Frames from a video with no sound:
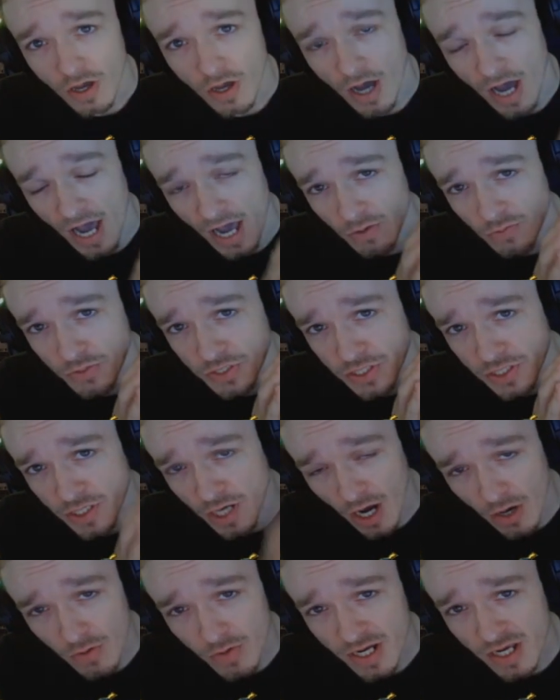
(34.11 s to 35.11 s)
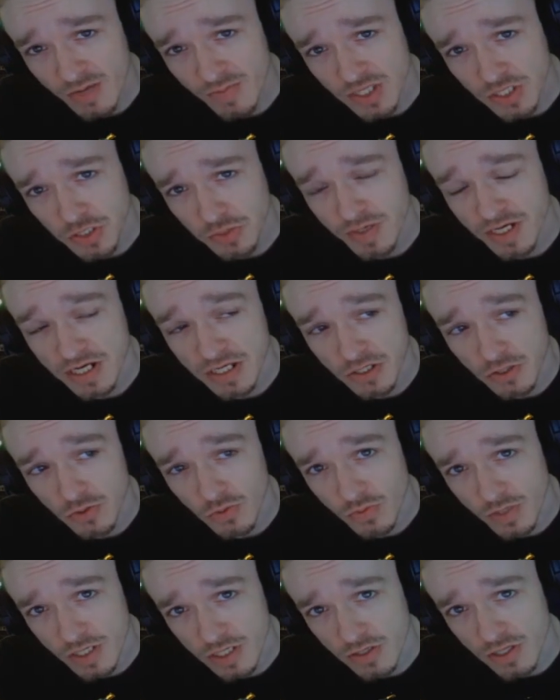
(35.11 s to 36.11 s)
I would not recommend spending your
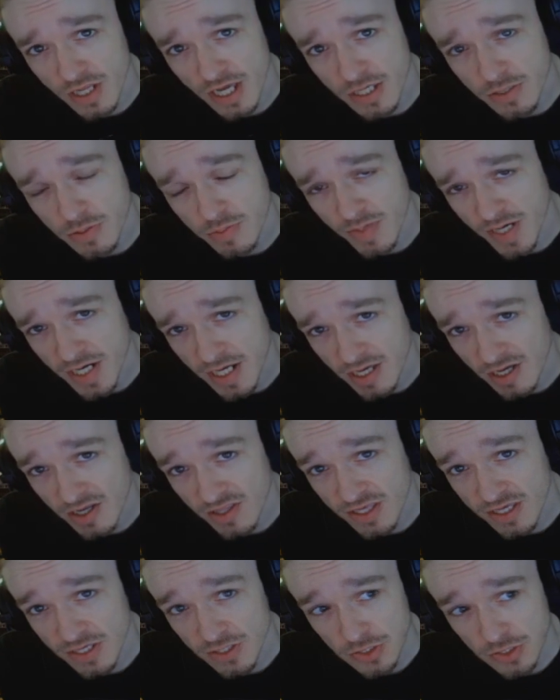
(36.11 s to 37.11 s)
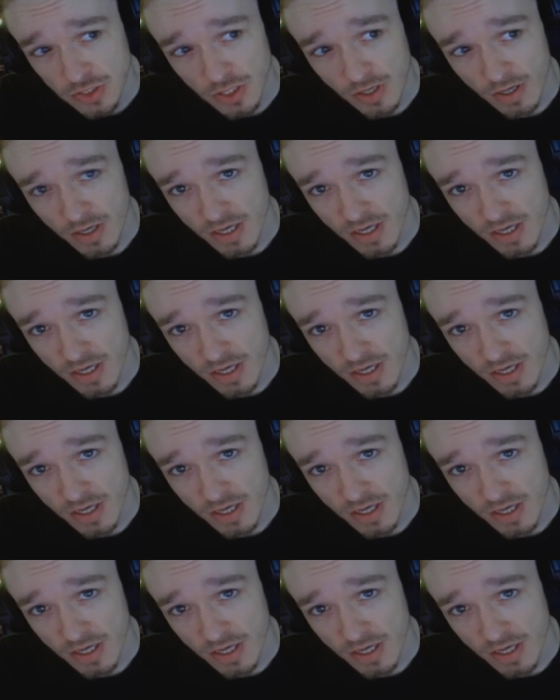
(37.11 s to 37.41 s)
real life money on this.